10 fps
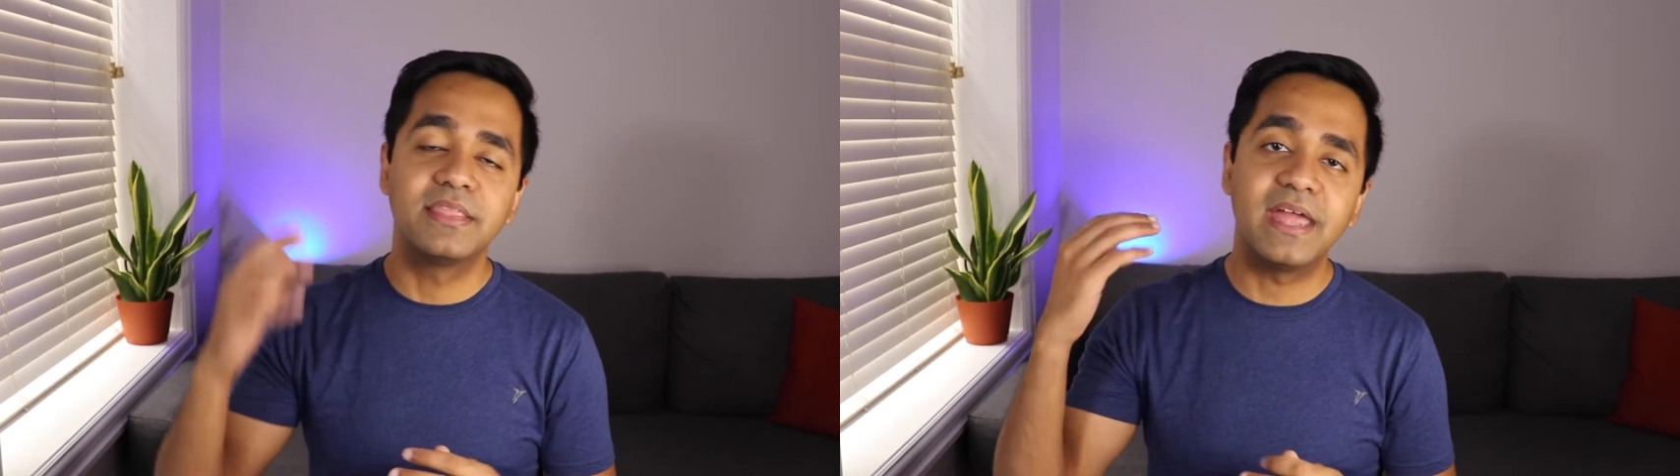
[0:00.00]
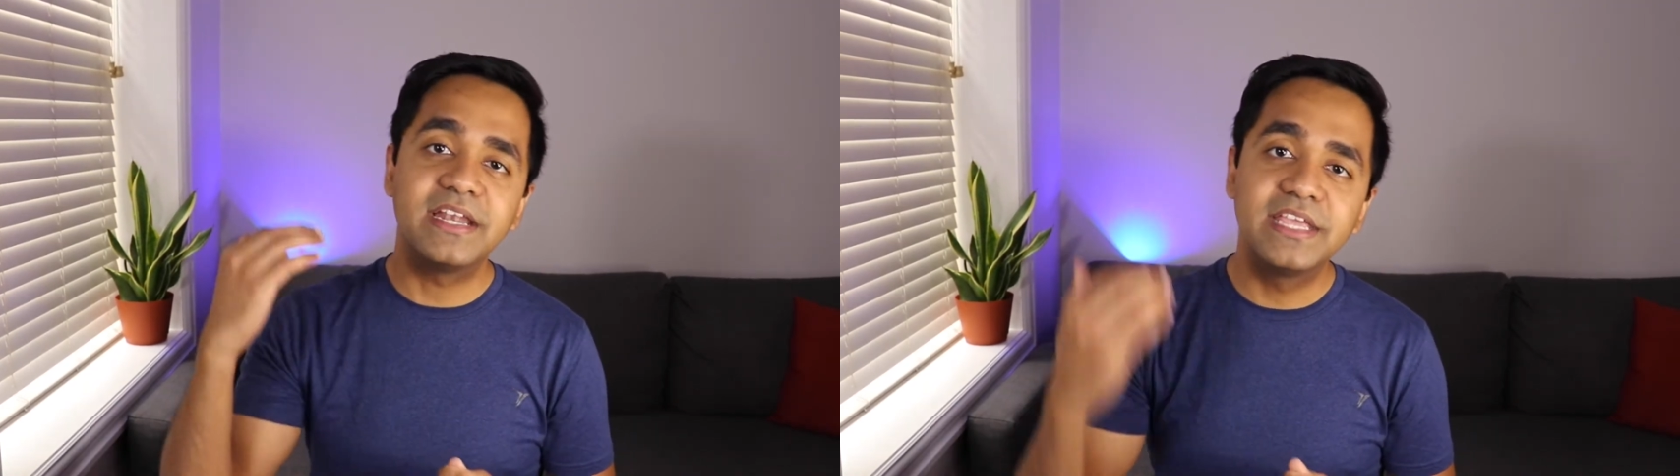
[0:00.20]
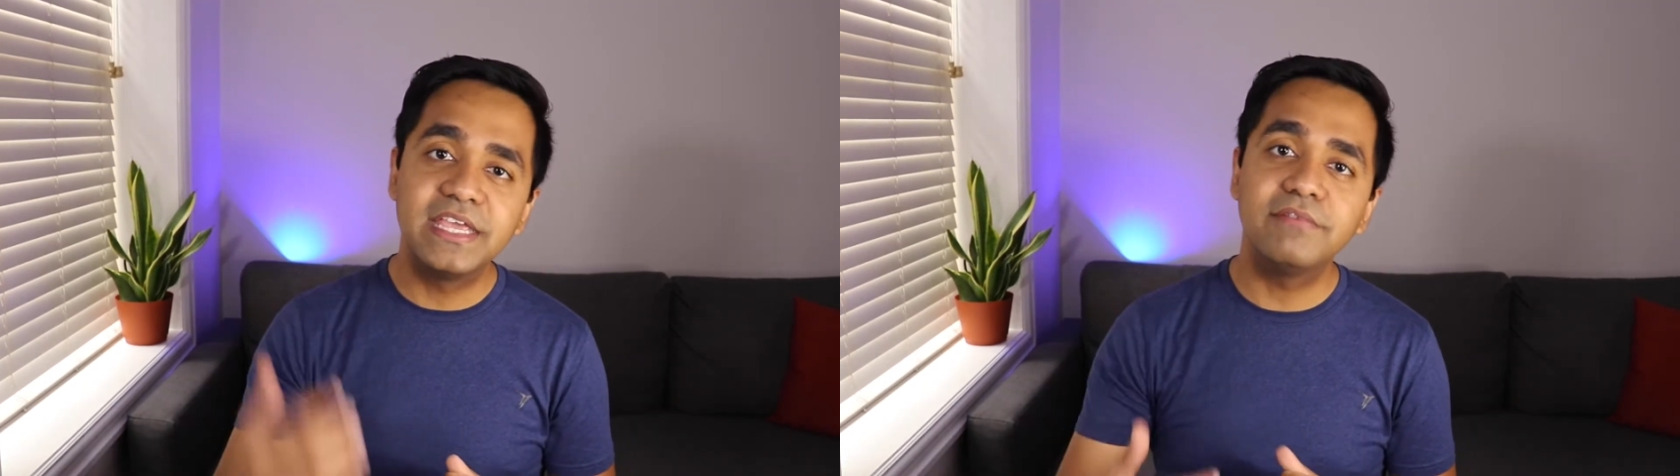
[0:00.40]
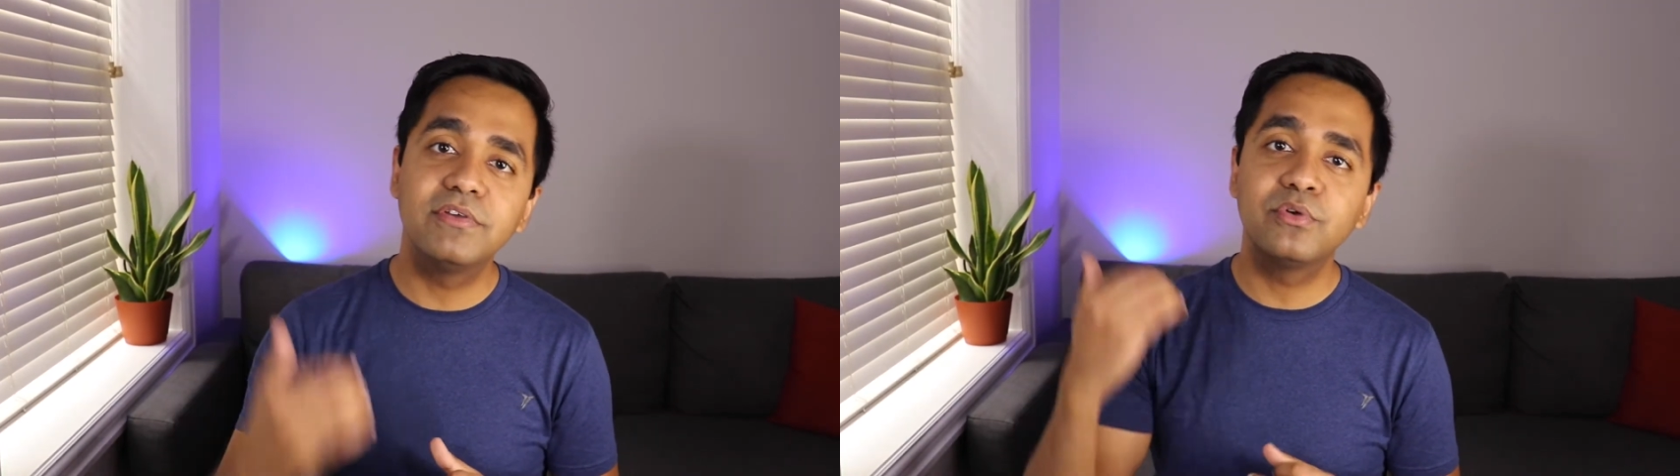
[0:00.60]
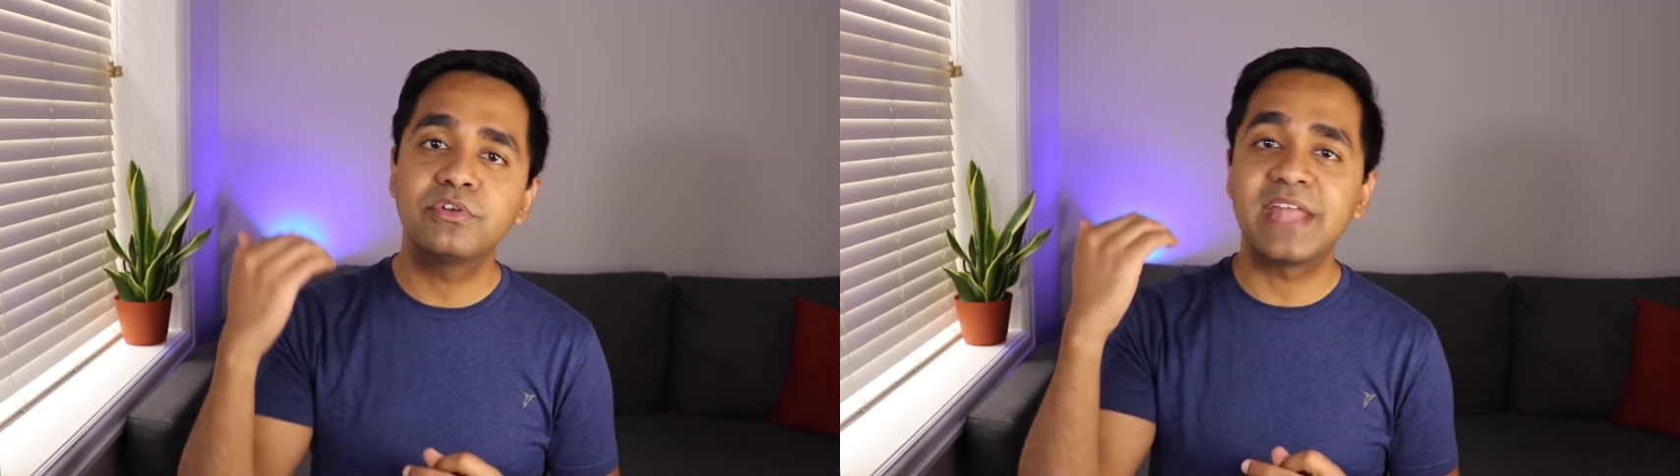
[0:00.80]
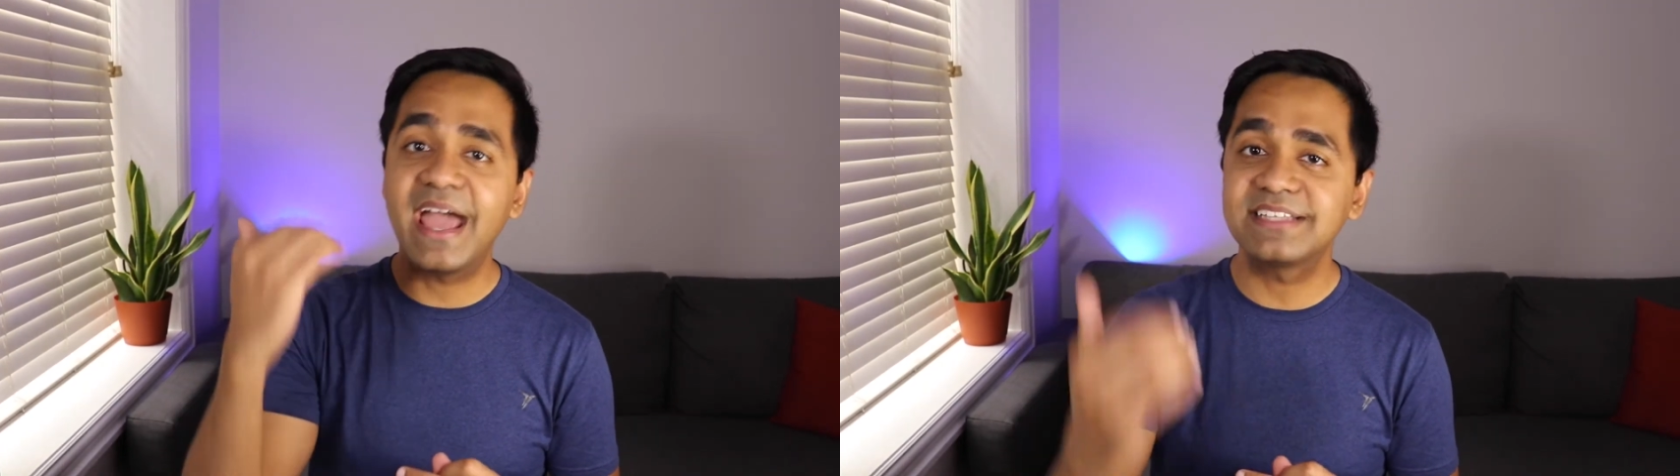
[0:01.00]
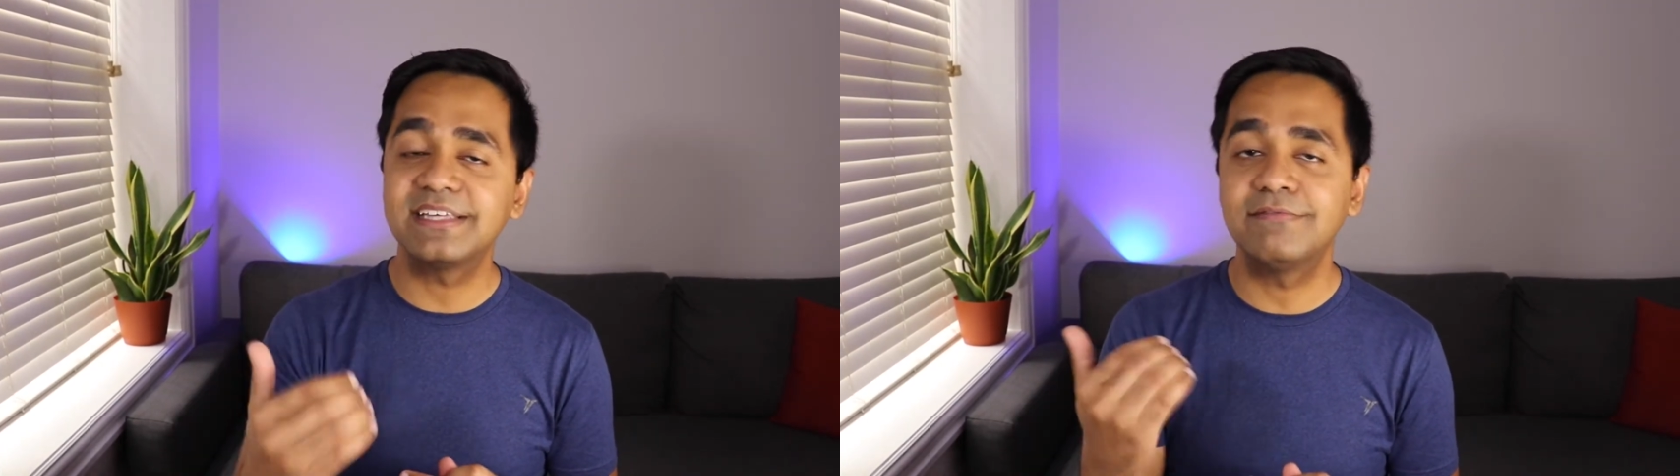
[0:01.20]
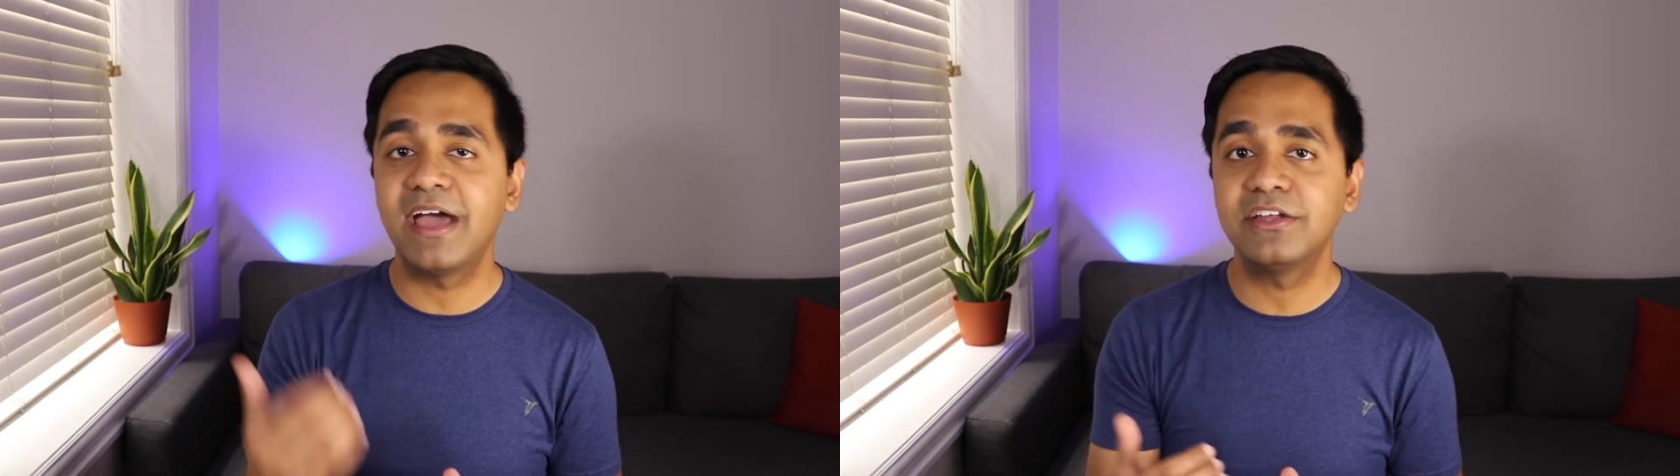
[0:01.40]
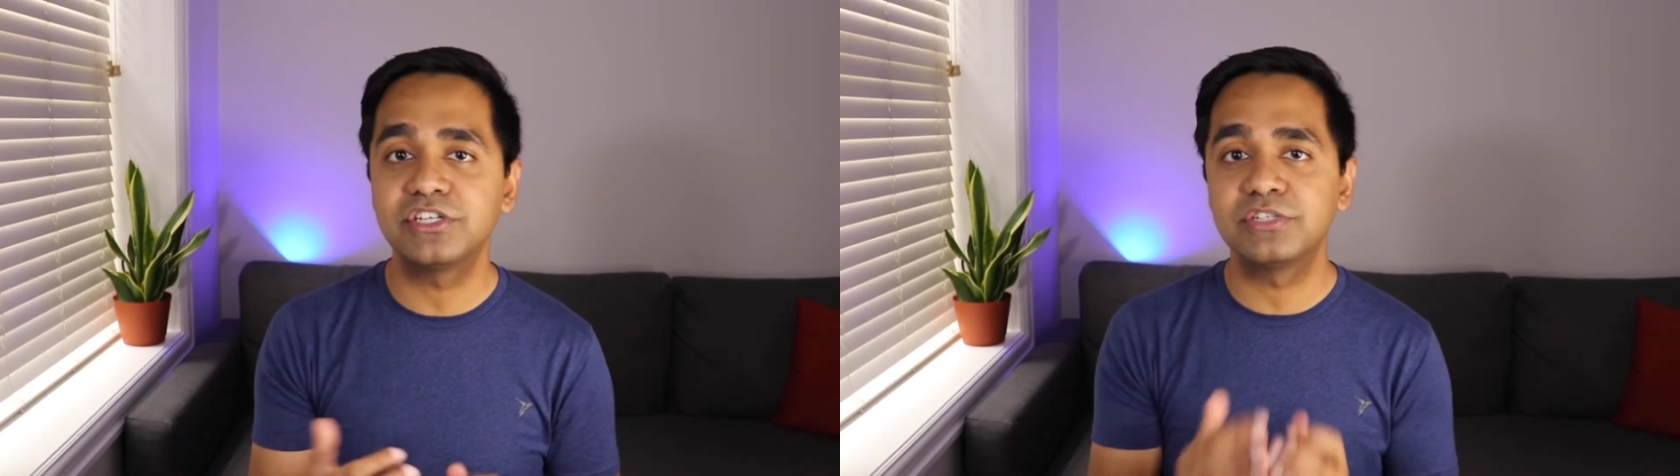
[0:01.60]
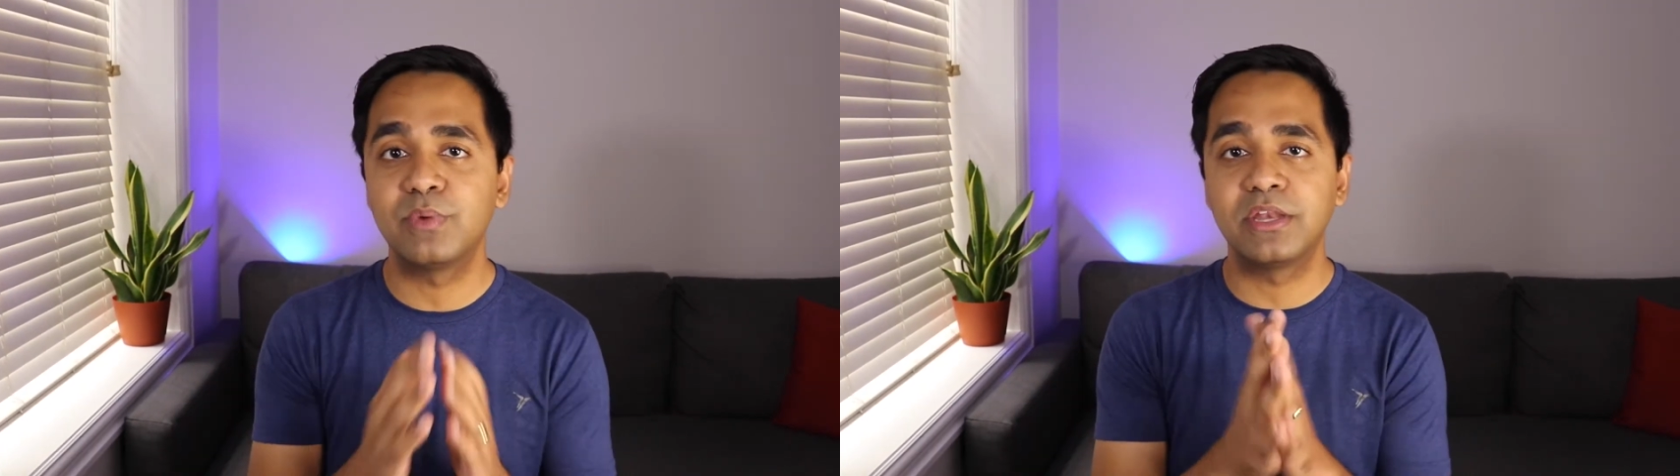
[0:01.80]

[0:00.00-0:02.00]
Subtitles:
that give you tax advantages